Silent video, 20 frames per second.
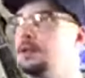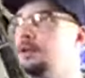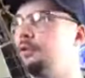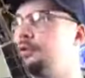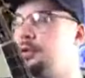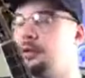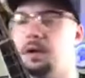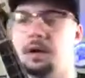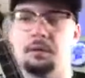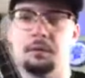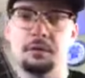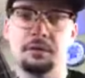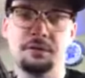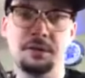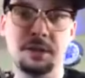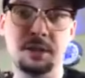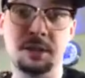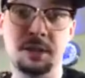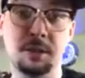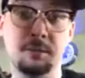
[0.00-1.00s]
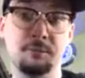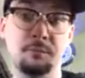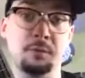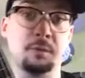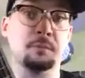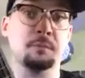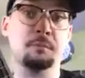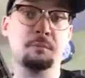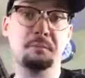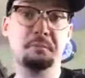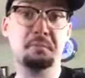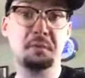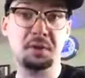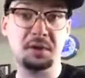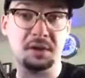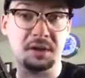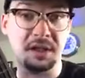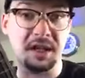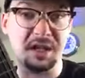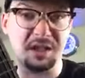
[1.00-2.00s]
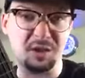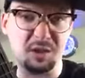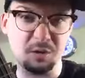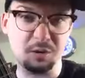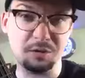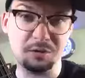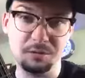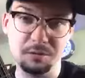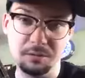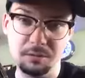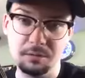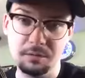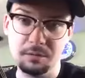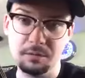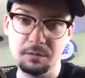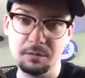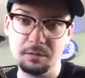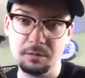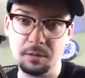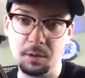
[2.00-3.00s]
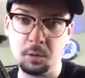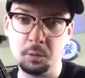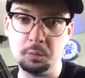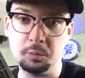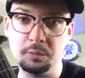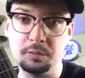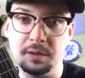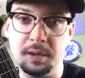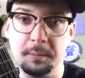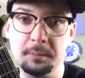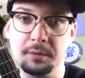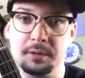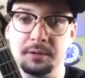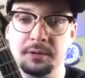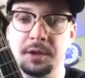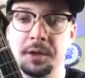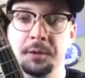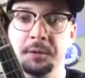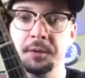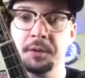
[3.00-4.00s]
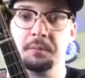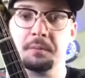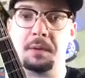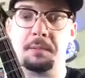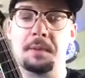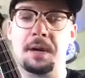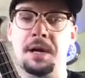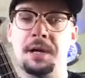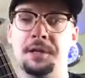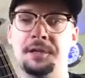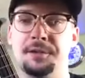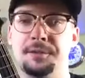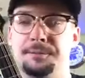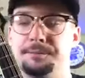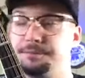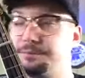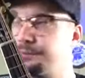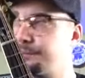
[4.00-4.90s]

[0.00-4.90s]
So I want to thank them for putting that good old Gibson tone in my mind.